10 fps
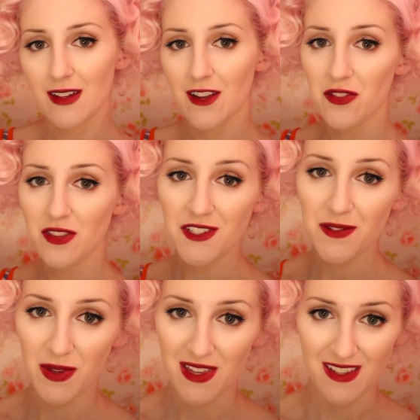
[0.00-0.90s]
Now
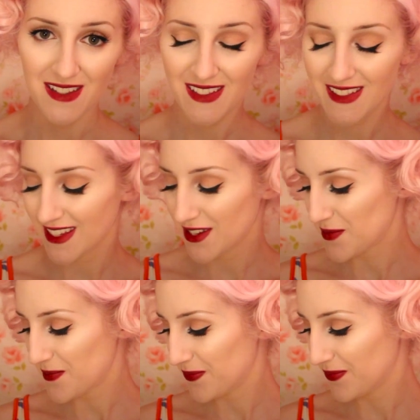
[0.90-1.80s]
this piece,
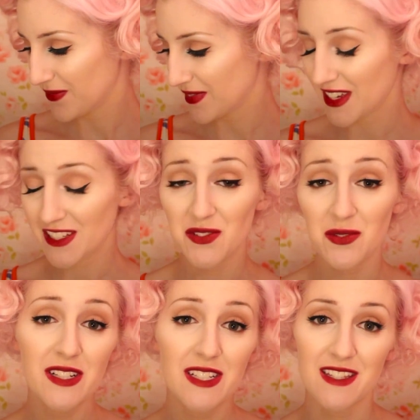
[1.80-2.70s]
it's
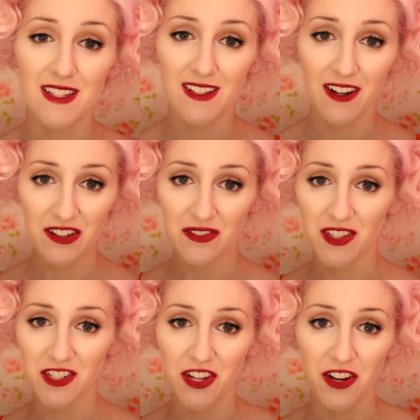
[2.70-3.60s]
really the star of
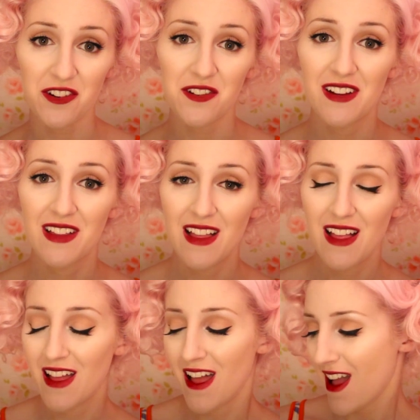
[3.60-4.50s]
the show,
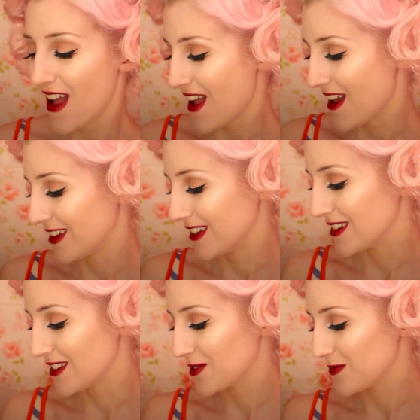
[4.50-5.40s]

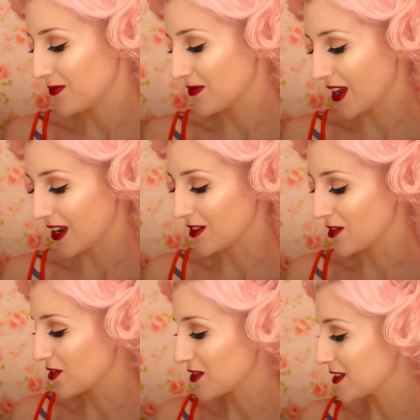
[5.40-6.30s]
and I
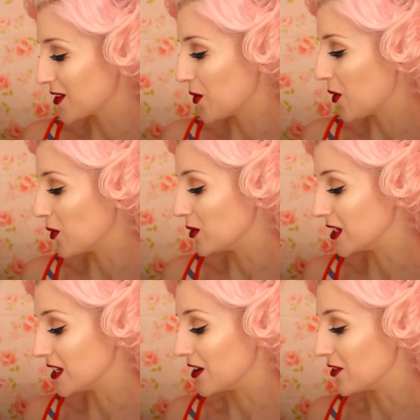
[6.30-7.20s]
so
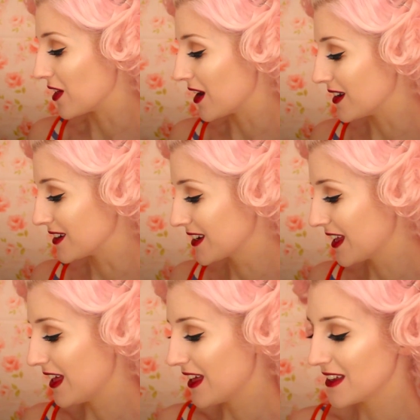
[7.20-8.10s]
wholly know that,
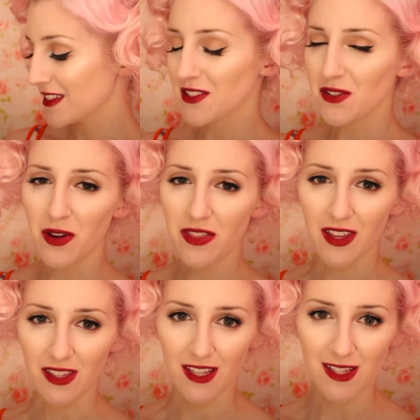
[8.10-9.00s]
so I
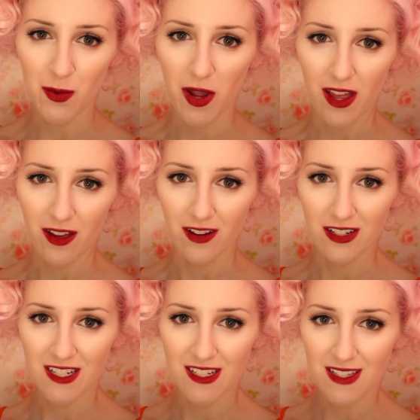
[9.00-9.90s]
think that's why I
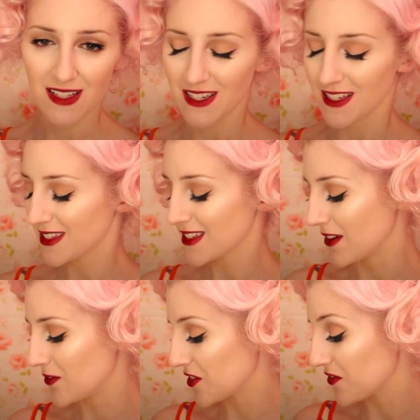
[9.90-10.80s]
consciously
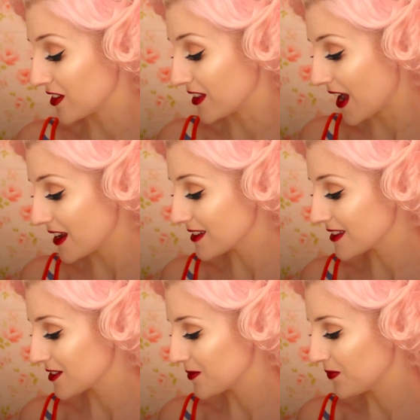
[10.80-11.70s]
saved it for
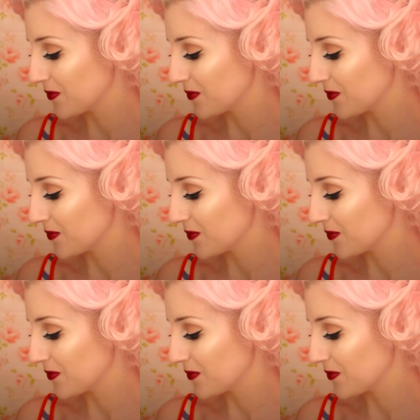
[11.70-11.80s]
last.